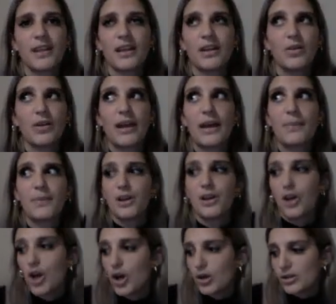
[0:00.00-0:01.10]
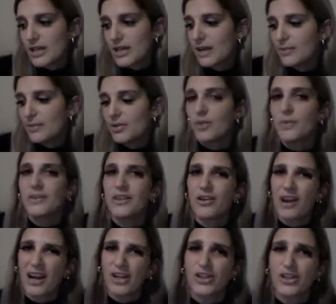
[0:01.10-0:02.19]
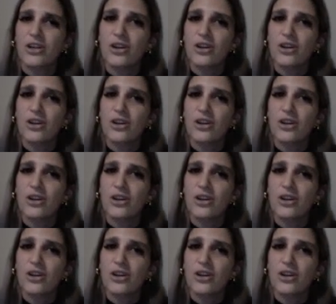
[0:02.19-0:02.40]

or happened a long time ago, but they're actually